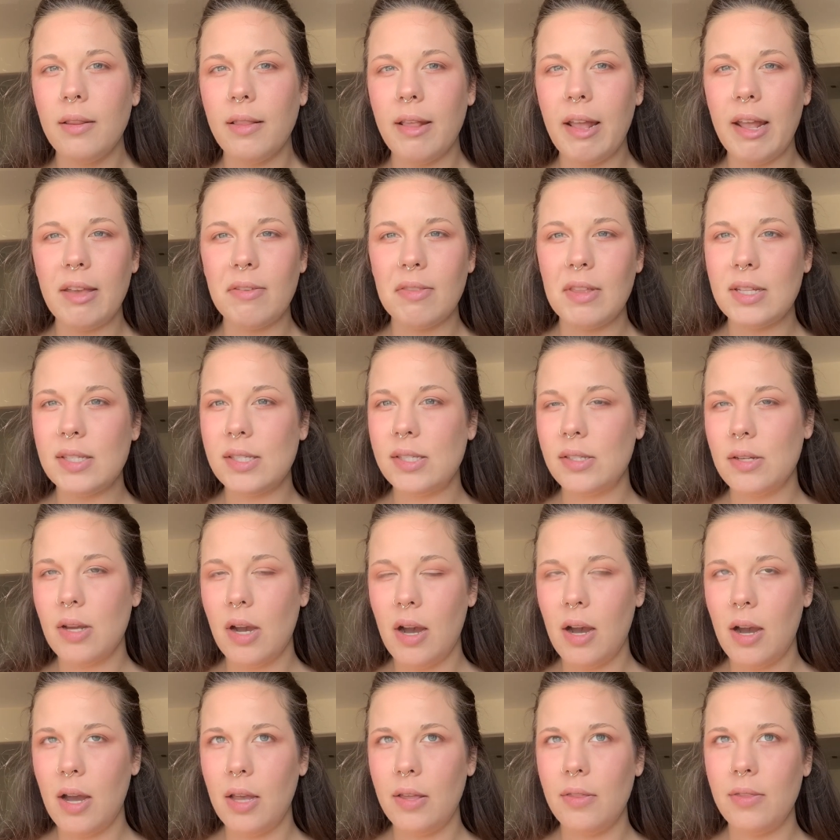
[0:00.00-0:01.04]
Like that's
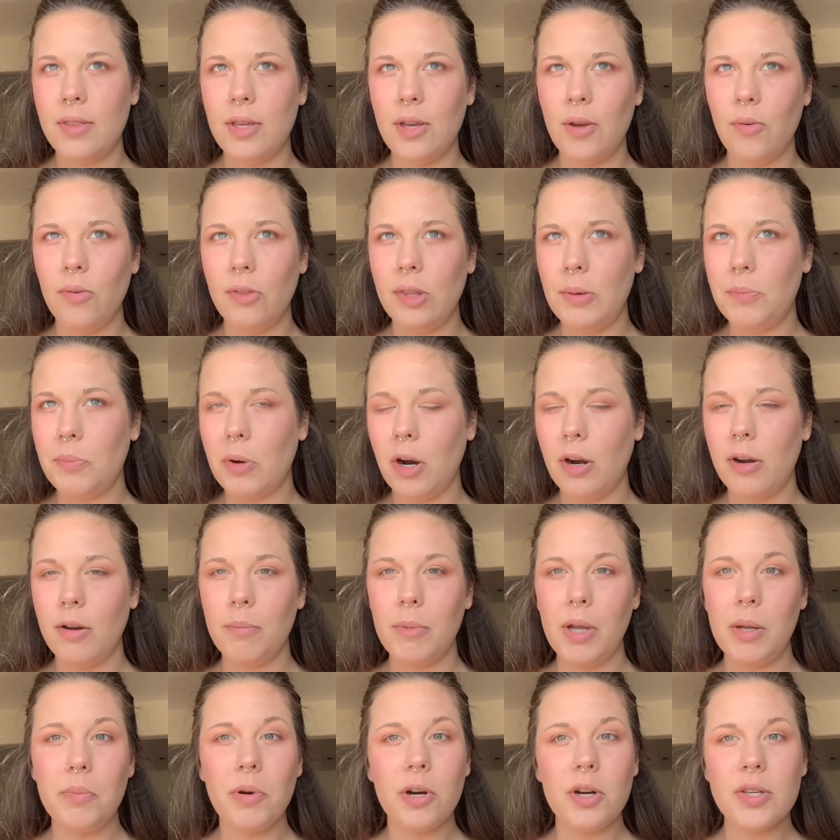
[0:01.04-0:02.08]
not the only part of
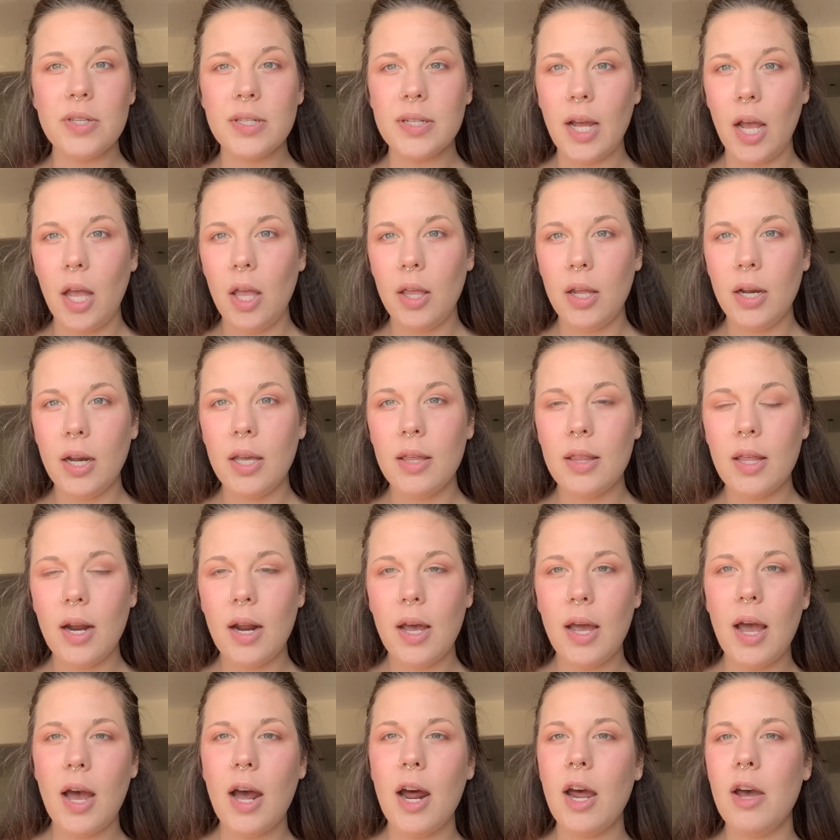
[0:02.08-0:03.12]
my personality that I
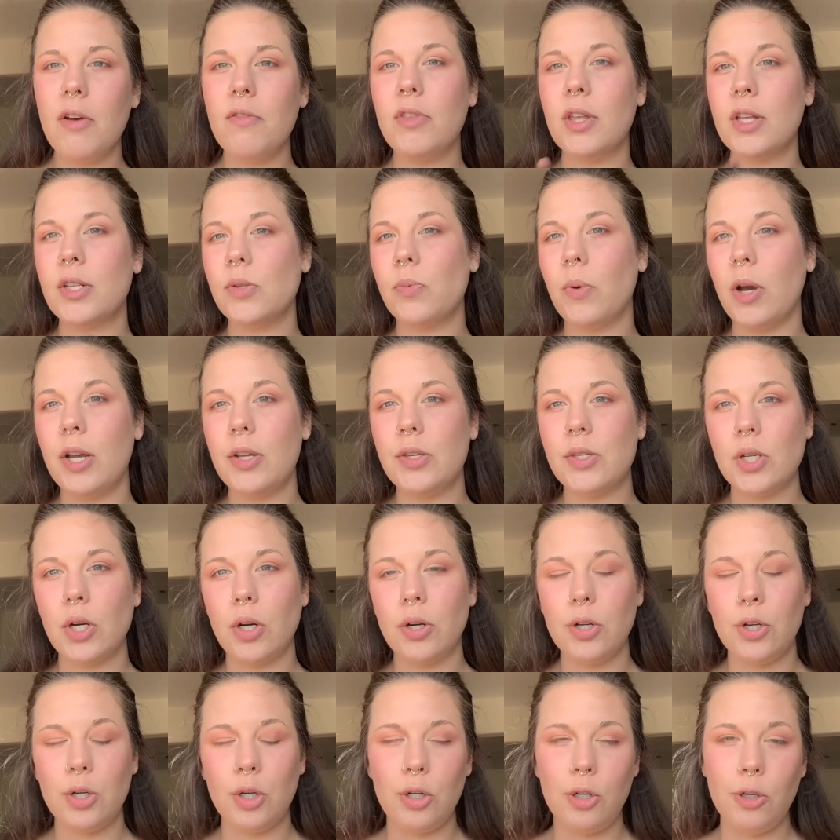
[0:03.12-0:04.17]
have. That's why I
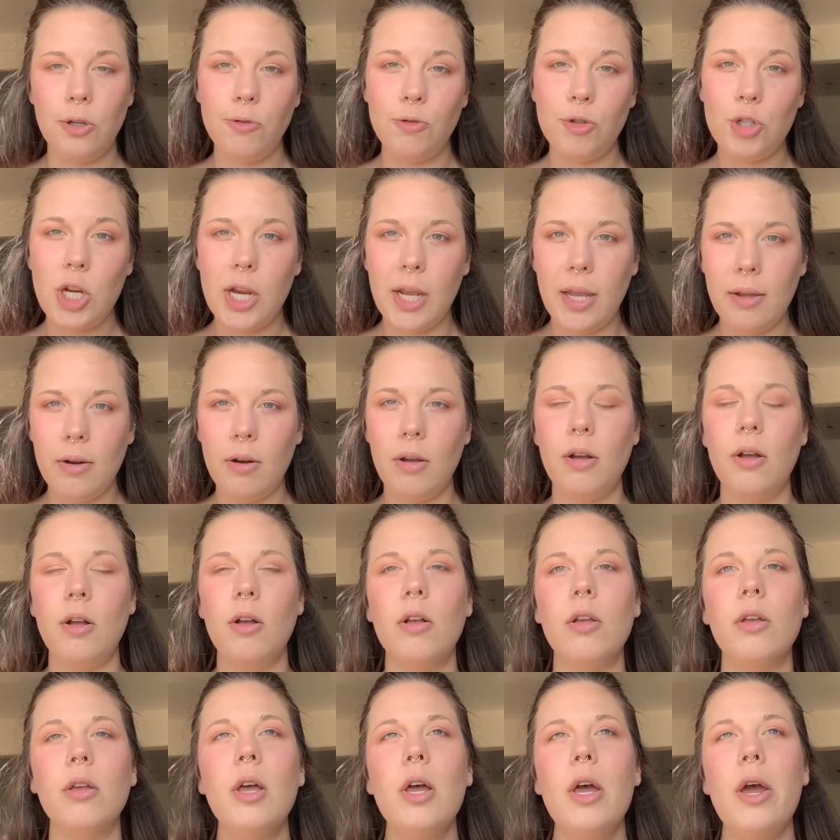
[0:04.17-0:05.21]
started a new
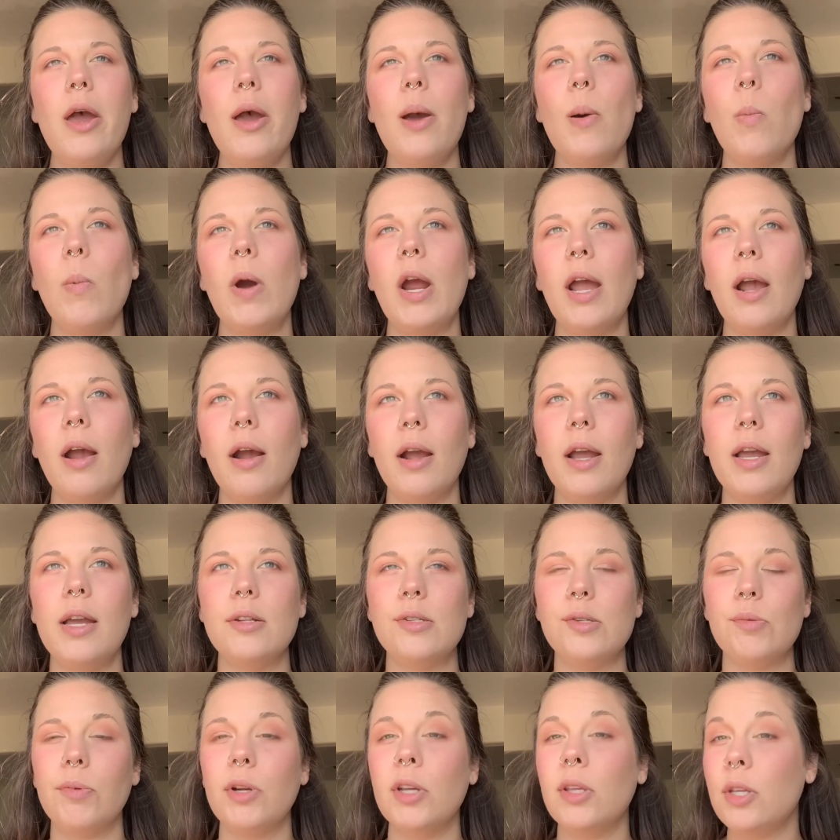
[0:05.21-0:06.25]
channel where
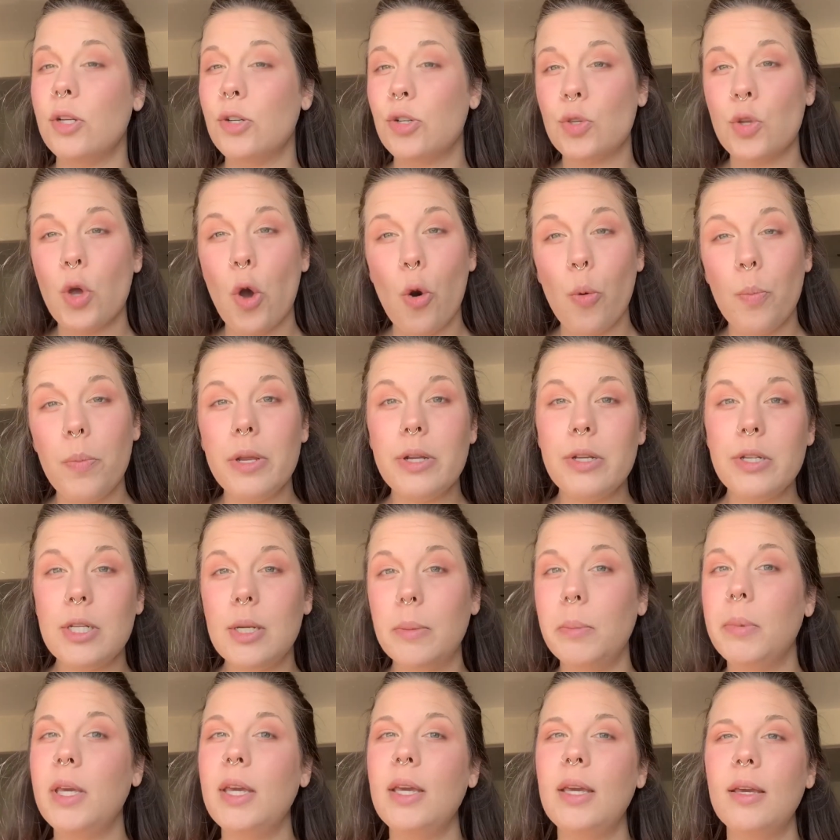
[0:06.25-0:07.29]
it's really just open to
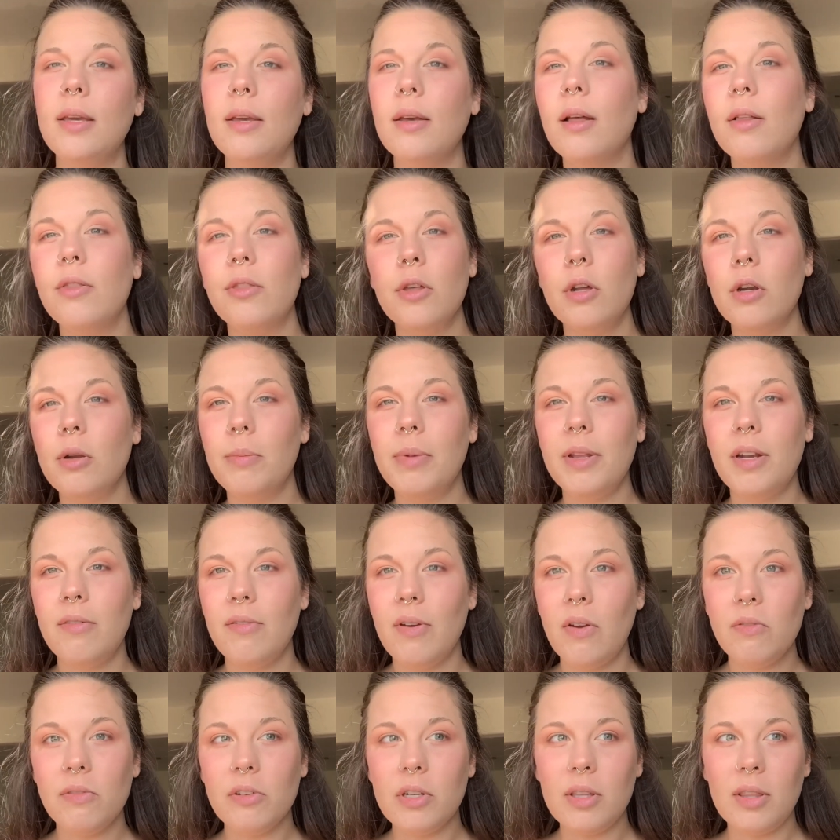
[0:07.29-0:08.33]
be a little bit of
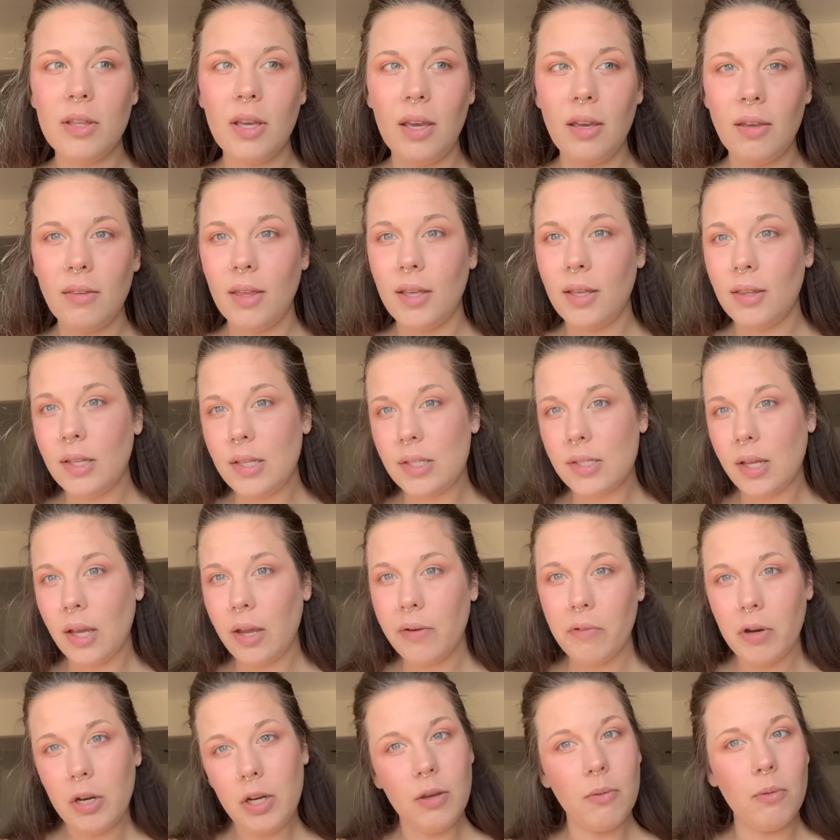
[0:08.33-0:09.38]
everything. Like these get
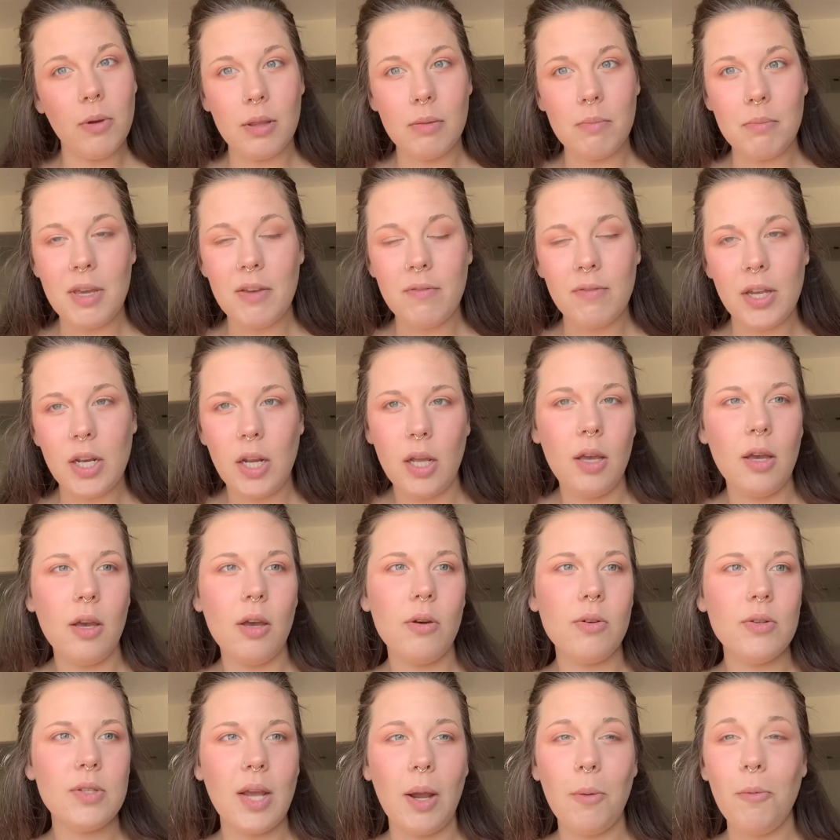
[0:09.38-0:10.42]
ready with me
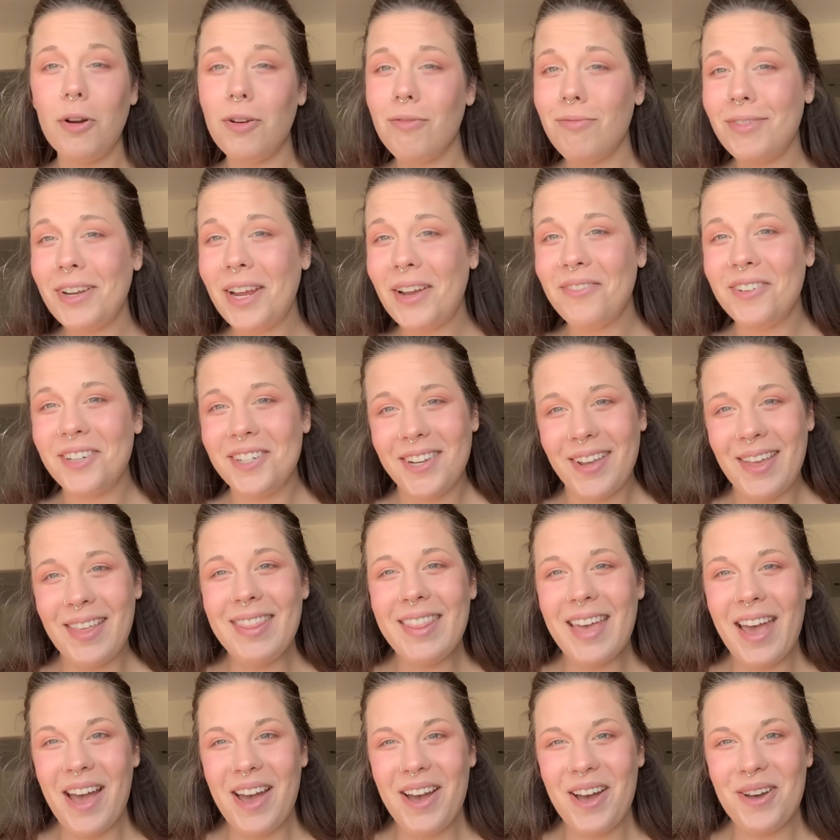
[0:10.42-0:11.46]
videos. I would have never done
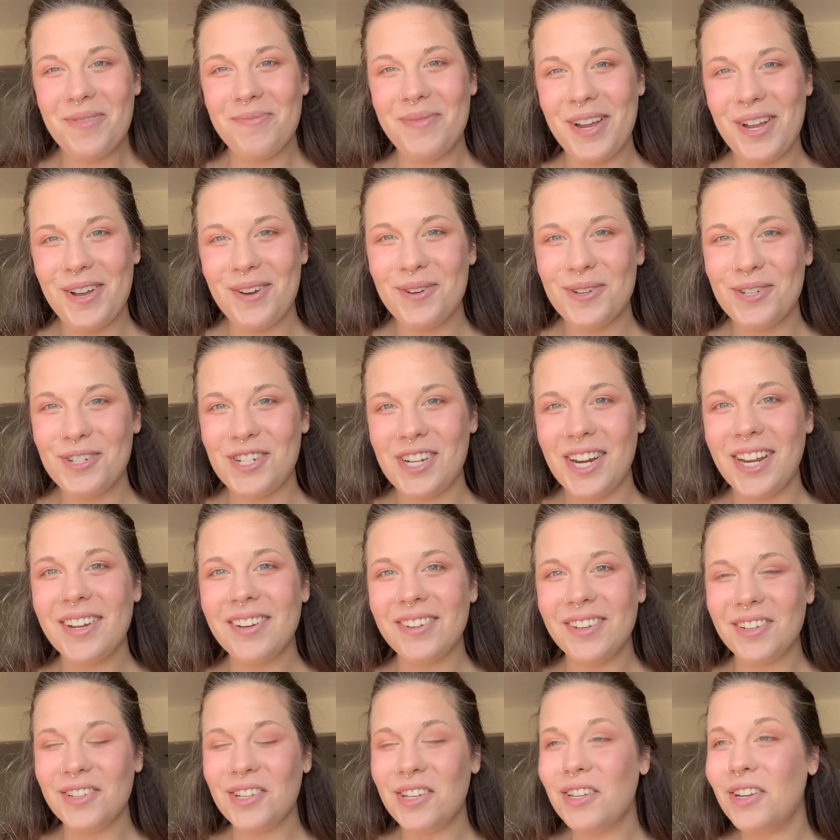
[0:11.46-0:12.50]
that on my old
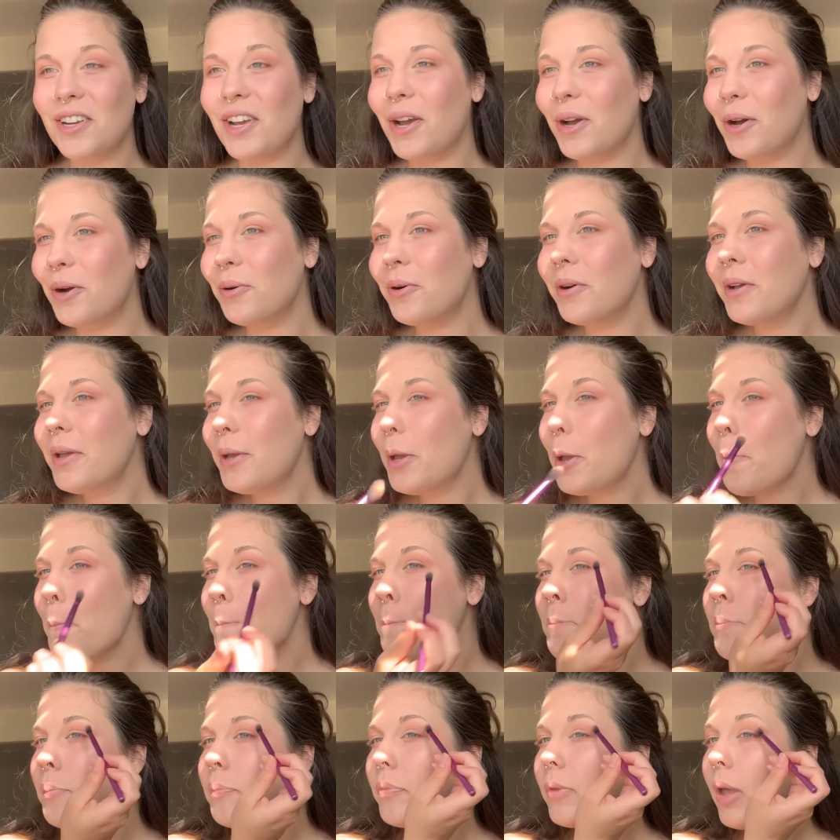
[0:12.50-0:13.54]
channel, you know?
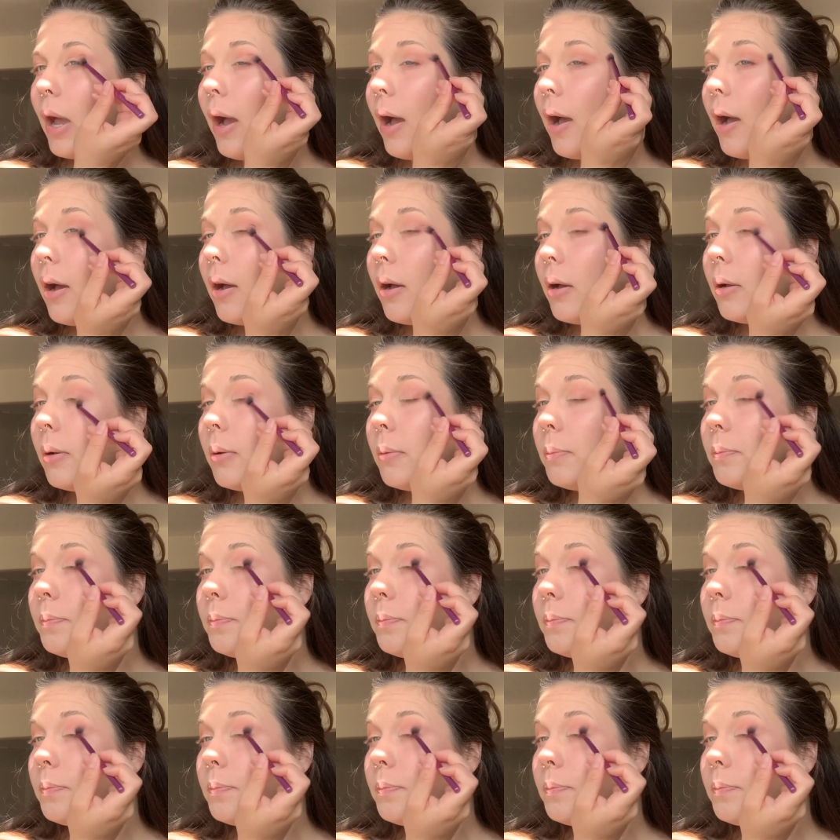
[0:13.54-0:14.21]
I